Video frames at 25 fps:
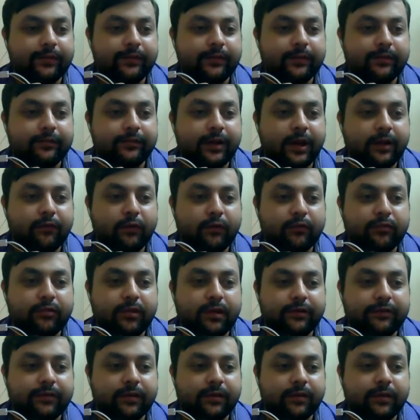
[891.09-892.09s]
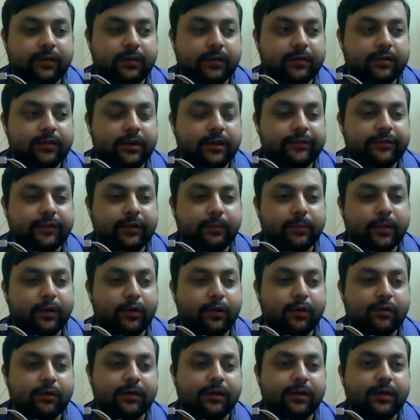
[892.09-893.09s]
this type of session
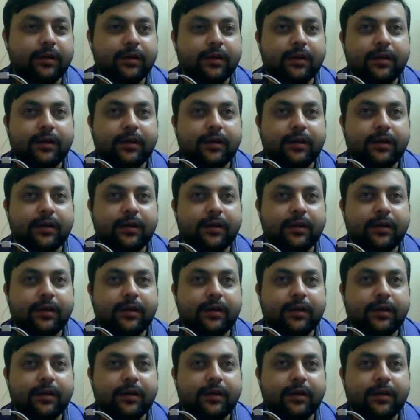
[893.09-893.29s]
because